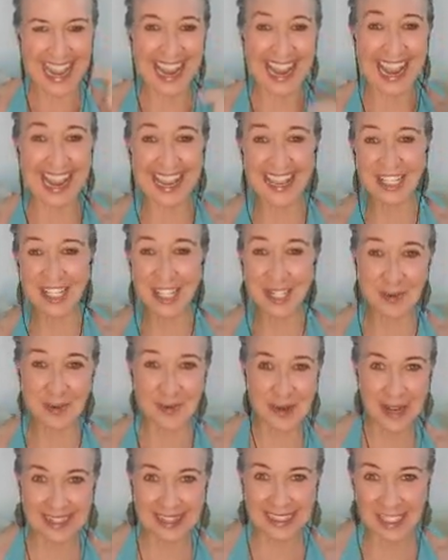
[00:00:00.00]
and your
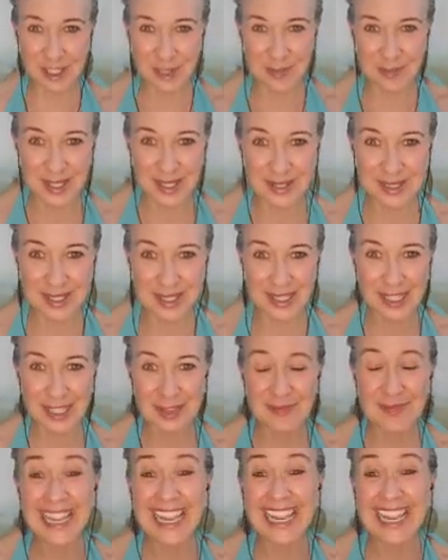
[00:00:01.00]
body, your immune system,
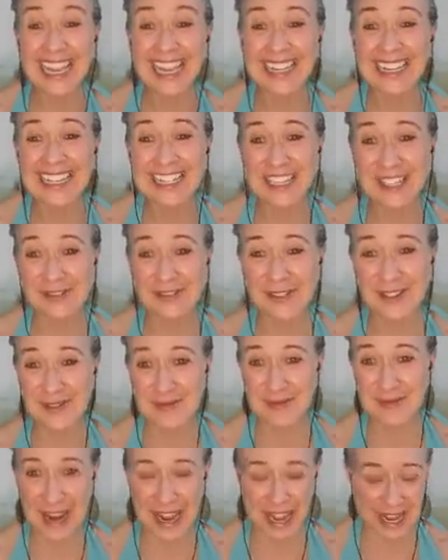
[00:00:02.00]
in a
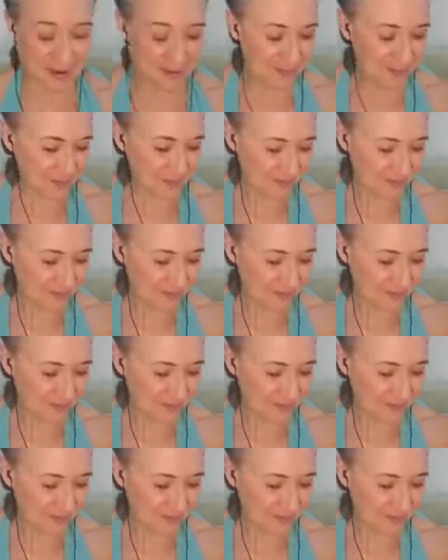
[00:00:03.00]
different way.